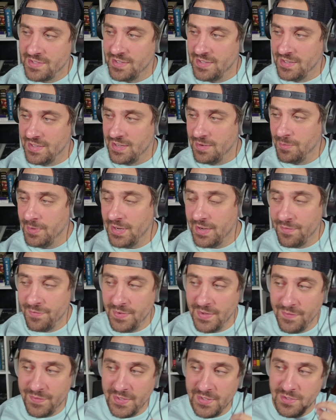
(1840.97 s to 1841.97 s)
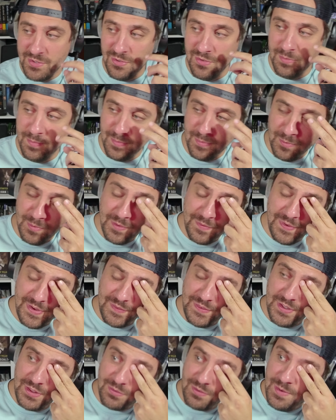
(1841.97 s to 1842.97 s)
Uh, we got a 52, a
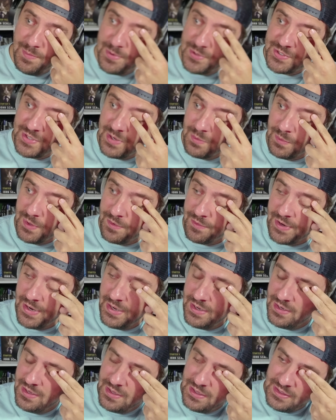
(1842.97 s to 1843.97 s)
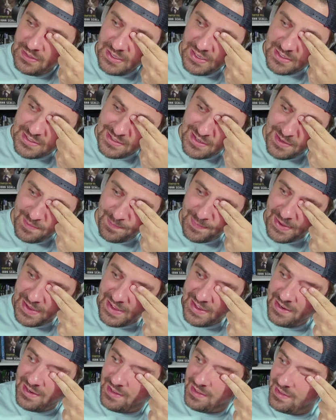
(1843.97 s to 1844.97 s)
53% win rate. That's not
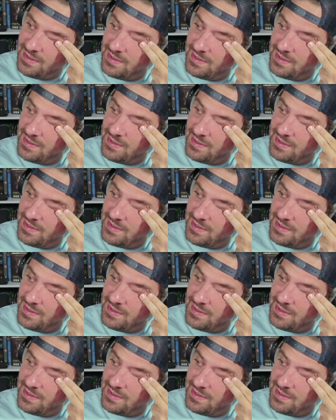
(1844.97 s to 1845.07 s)
bad.